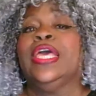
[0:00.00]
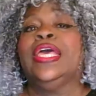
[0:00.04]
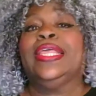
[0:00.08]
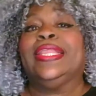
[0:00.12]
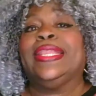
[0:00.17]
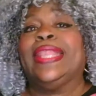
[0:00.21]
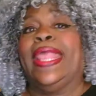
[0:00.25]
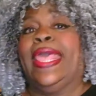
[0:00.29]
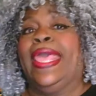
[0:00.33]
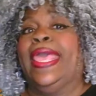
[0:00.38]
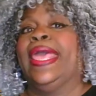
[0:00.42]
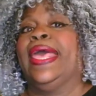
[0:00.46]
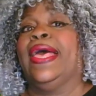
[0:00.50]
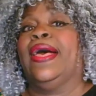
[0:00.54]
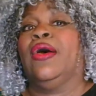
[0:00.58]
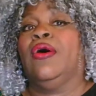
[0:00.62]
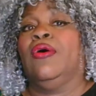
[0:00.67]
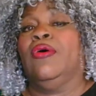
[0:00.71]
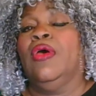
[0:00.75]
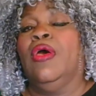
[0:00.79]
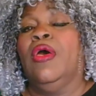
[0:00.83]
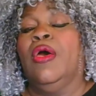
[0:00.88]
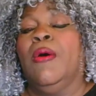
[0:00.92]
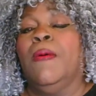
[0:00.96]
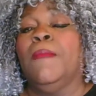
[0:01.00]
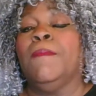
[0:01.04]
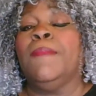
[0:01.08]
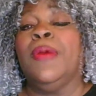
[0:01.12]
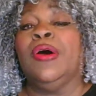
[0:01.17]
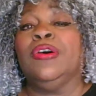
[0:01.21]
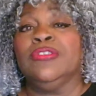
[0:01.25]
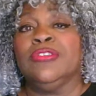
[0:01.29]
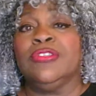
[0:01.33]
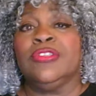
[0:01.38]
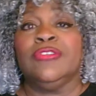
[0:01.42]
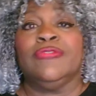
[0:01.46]
Now,
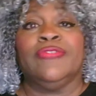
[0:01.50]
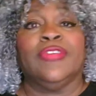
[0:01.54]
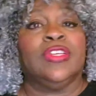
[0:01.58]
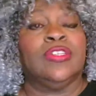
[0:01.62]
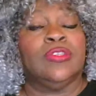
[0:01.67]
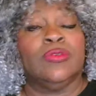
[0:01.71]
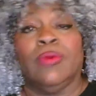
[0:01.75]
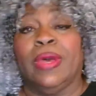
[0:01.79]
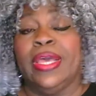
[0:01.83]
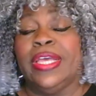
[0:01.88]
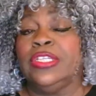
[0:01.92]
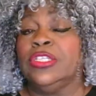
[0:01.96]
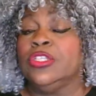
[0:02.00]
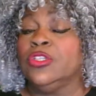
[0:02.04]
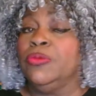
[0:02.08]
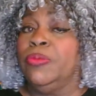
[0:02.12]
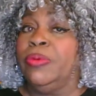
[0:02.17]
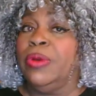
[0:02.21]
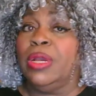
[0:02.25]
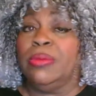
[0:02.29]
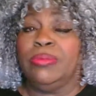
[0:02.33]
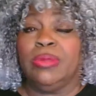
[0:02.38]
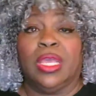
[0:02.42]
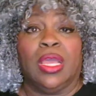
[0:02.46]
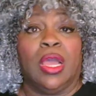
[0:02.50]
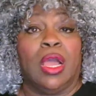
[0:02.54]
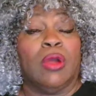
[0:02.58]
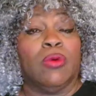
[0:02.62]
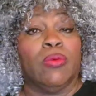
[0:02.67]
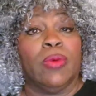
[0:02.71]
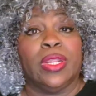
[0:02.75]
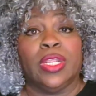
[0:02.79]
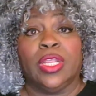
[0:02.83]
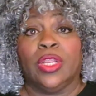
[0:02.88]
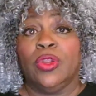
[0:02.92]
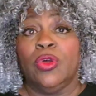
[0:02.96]
most of these ways you probably
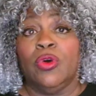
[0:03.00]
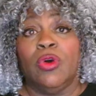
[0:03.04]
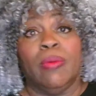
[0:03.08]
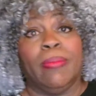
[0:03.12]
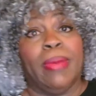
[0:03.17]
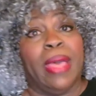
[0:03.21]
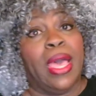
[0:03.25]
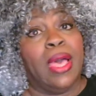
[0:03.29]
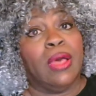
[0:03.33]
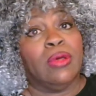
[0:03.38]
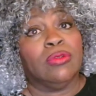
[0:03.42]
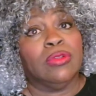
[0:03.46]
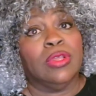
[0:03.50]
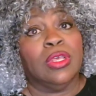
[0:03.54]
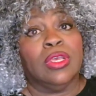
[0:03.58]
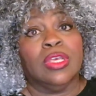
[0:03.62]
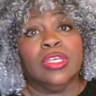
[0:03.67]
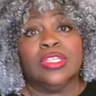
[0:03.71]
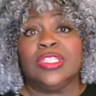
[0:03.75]
already know about.